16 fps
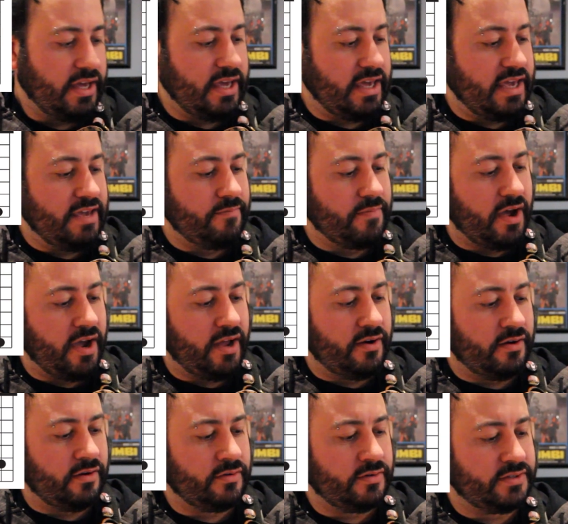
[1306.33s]
E
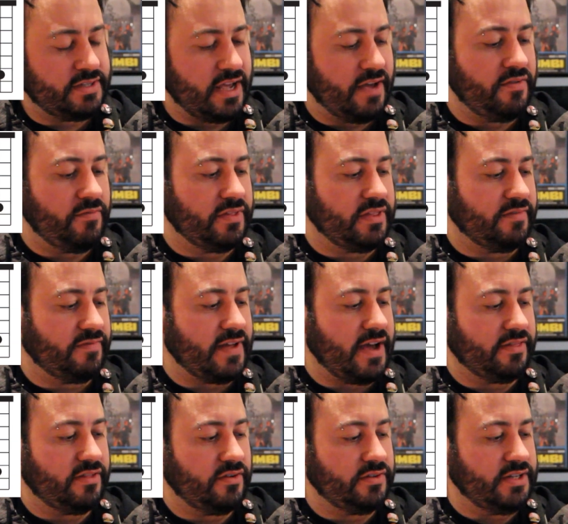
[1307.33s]
minor 7 with the
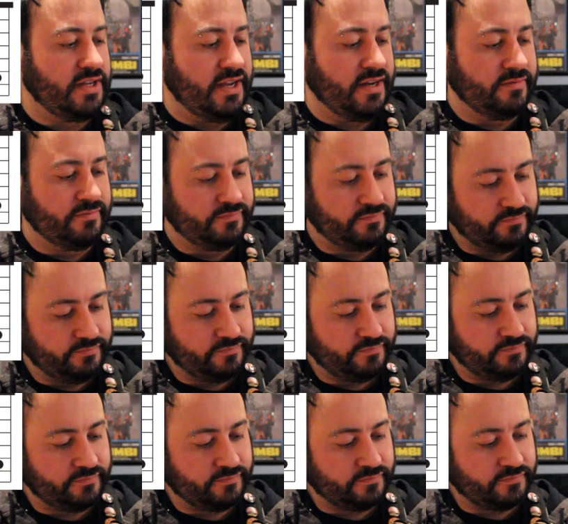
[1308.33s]
flat 13,
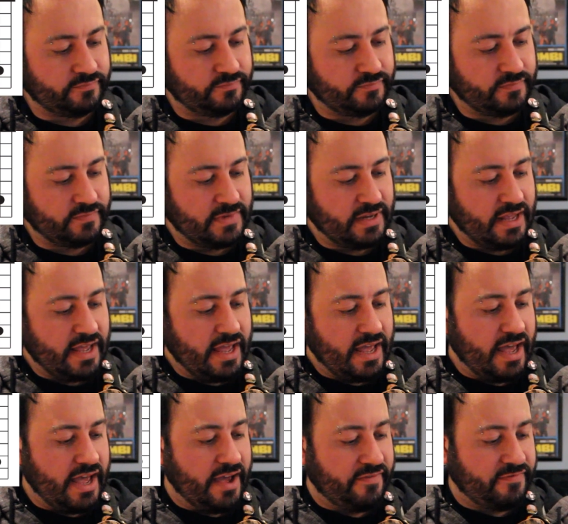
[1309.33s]

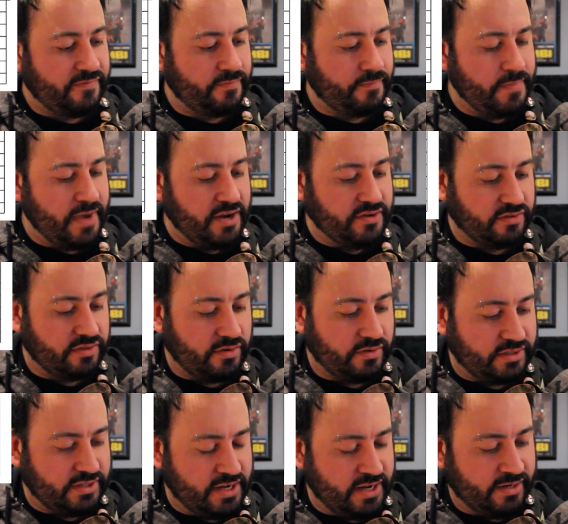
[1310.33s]
F major
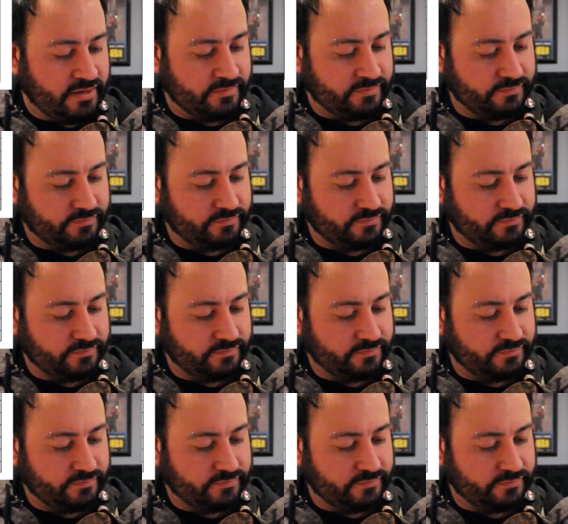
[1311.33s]
13,